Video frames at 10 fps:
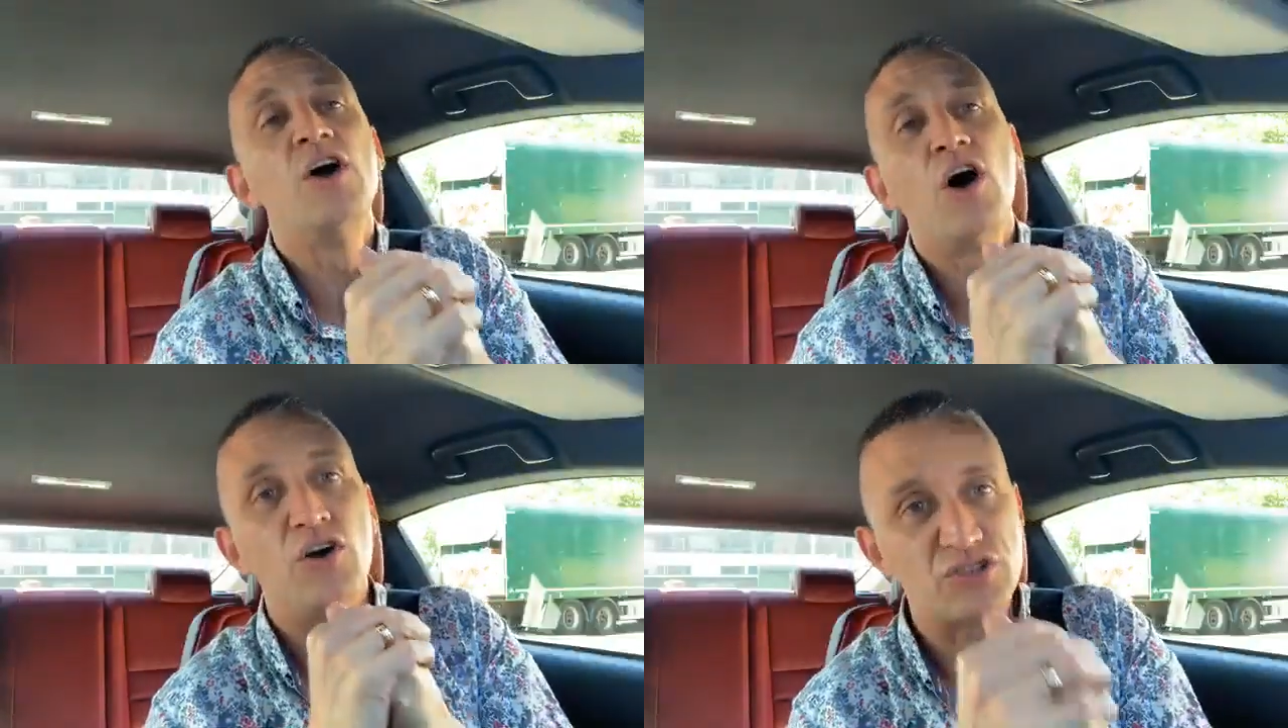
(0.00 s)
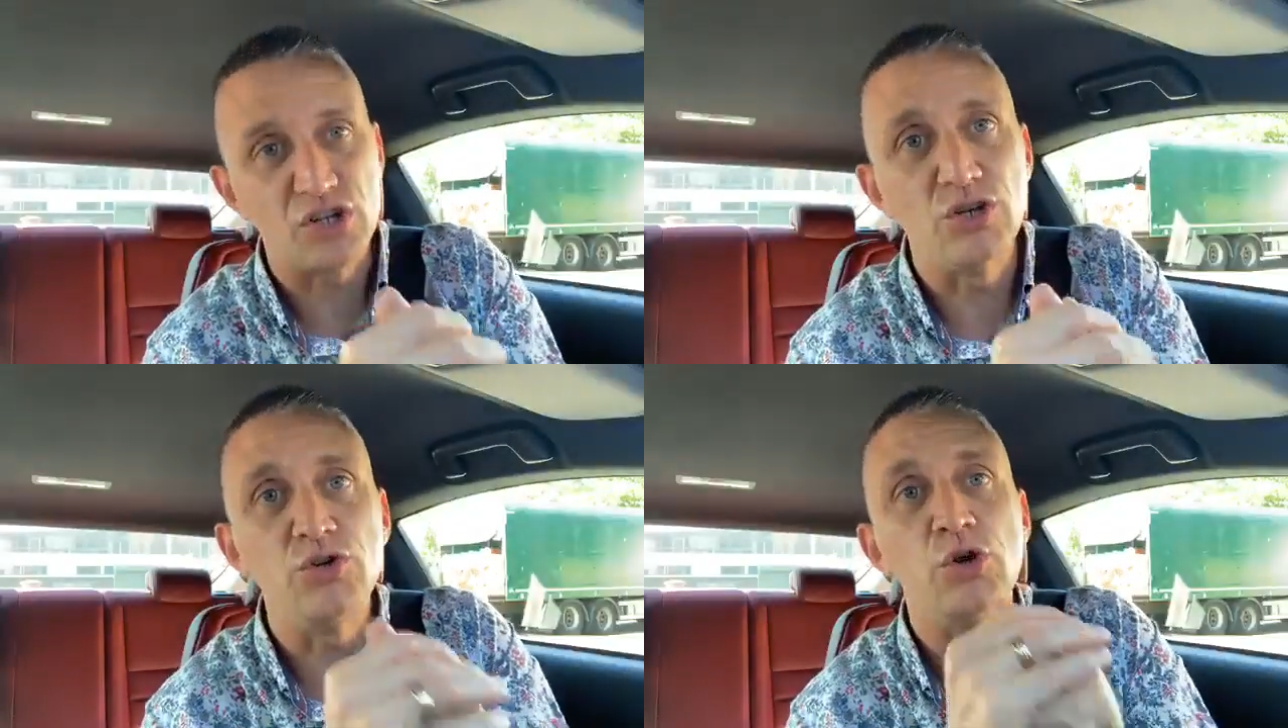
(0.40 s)
I
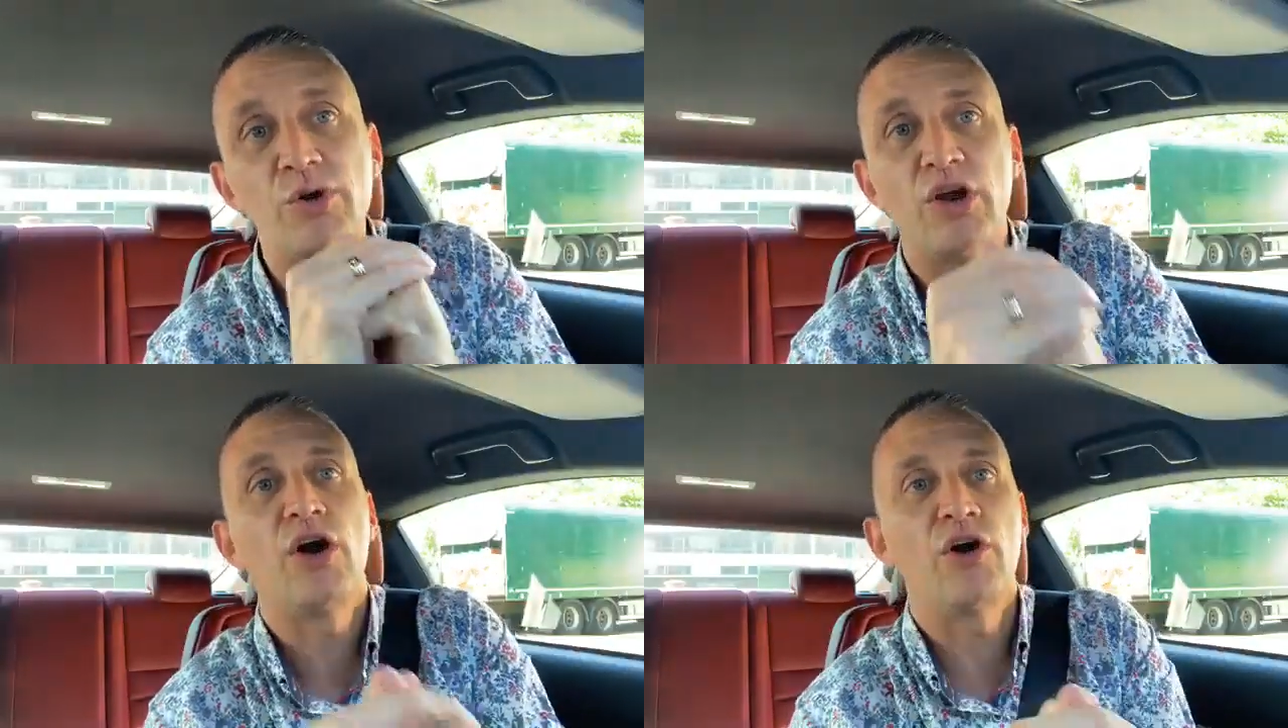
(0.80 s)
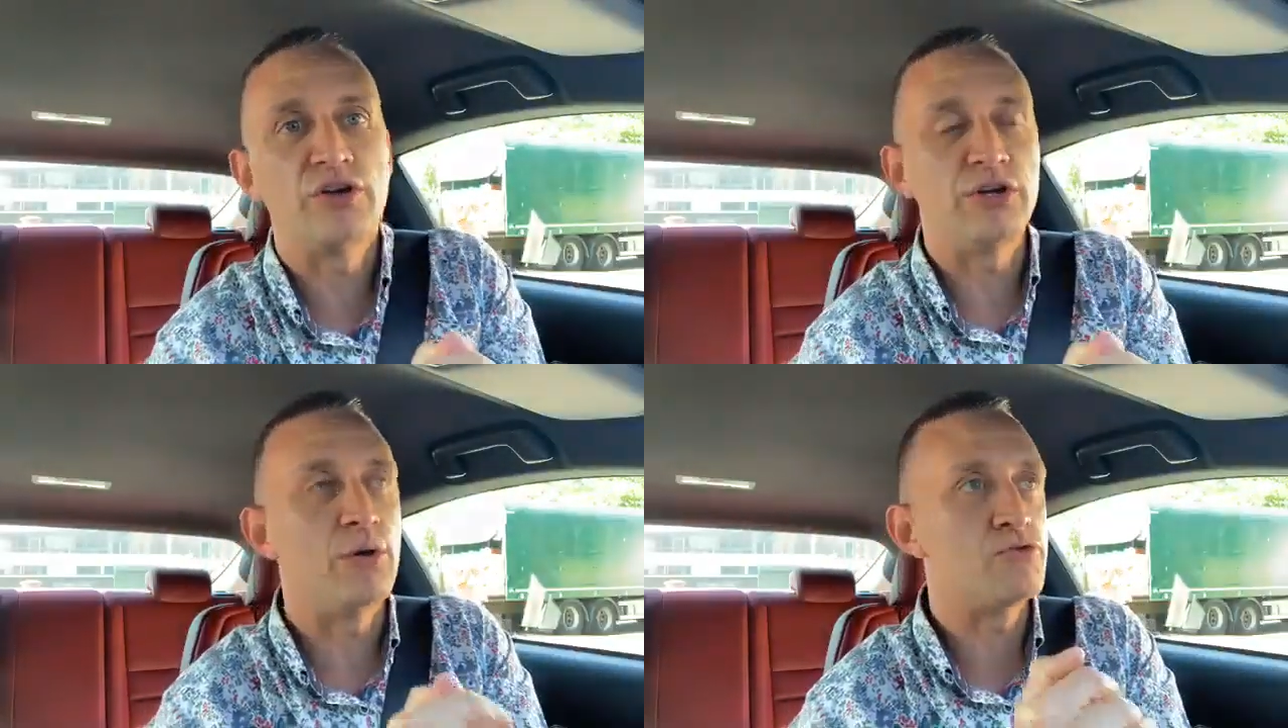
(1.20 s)
salute you and I
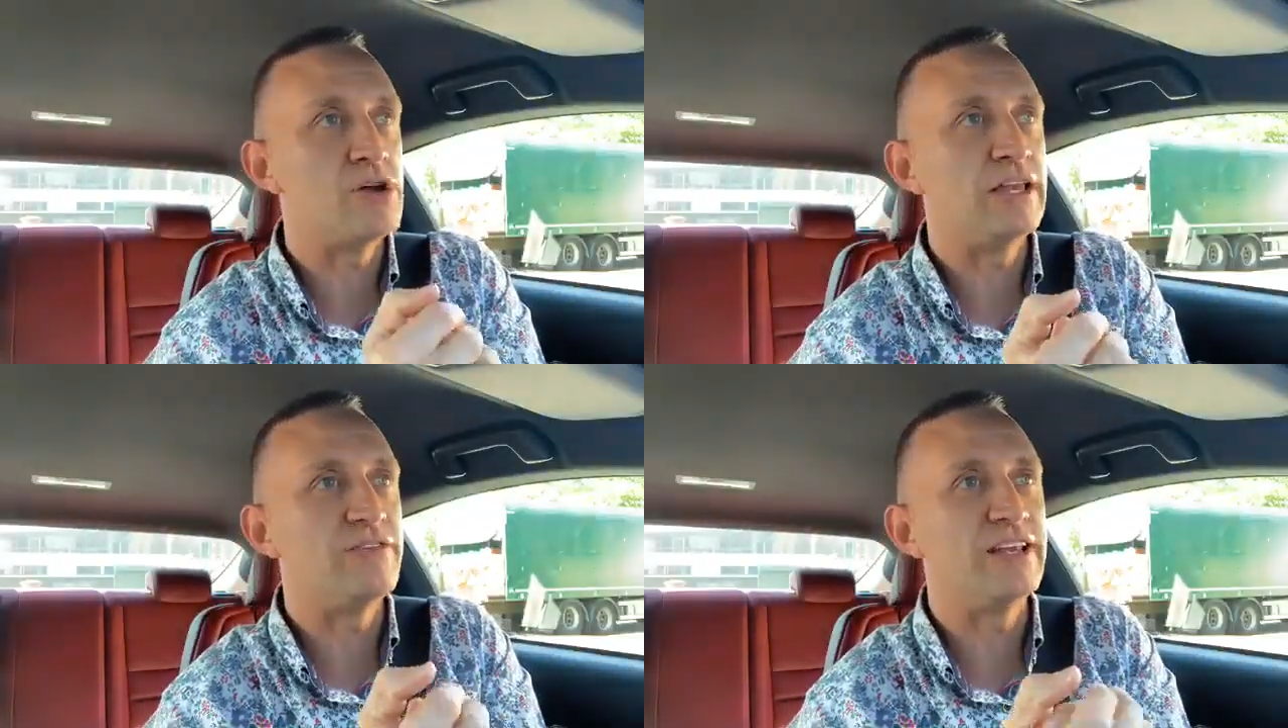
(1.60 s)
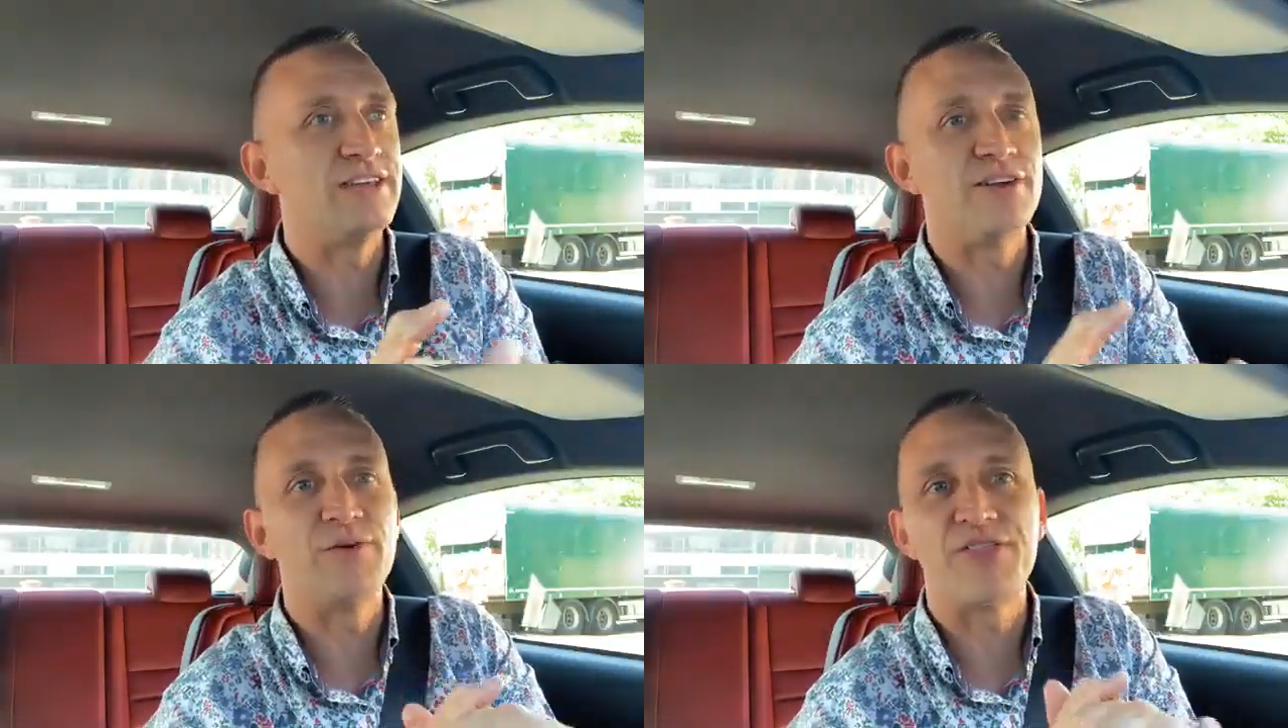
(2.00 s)
honour you. I really, really do.